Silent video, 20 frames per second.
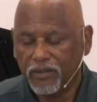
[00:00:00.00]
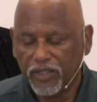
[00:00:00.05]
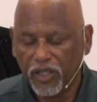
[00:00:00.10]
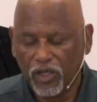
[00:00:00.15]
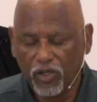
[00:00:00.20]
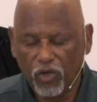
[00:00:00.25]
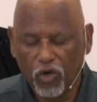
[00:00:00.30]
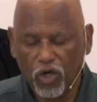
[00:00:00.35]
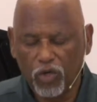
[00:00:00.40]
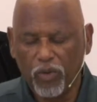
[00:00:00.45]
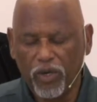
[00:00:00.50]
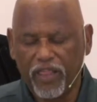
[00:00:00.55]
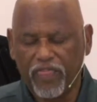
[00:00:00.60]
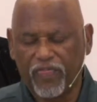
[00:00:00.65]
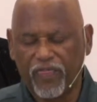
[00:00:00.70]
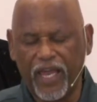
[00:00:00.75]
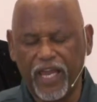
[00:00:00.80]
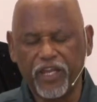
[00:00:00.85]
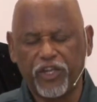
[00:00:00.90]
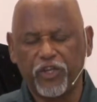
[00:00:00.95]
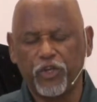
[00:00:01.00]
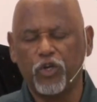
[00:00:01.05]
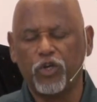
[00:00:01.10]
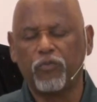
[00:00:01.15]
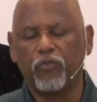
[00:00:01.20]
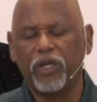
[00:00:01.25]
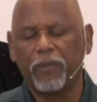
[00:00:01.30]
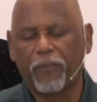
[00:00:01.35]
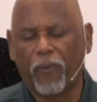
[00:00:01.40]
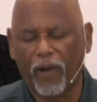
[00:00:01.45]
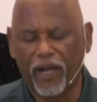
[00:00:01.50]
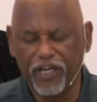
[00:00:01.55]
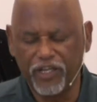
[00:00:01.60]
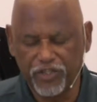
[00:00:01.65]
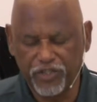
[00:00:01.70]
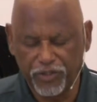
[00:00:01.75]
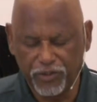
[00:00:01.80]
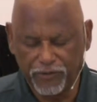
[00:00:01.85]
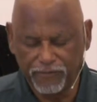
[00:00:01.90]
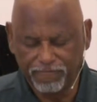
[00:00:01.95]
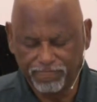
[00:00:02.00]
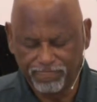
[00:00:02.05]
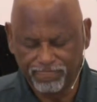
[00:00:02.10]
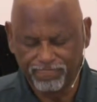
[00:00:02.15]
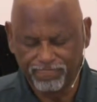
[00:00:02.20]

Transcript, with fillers: Dear Lord, we thank you and we praise you.